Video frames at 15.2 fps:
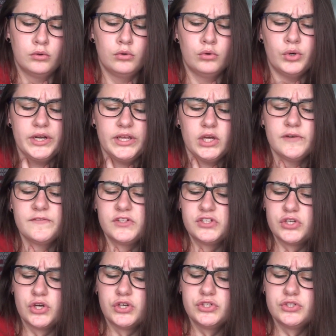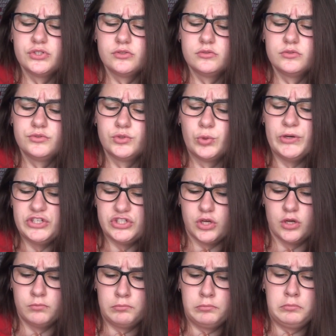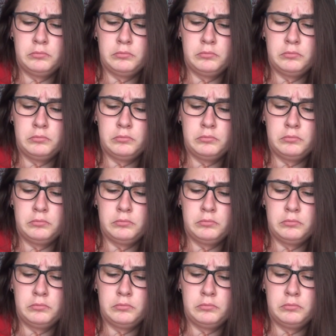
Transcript: Awning over the toy shop.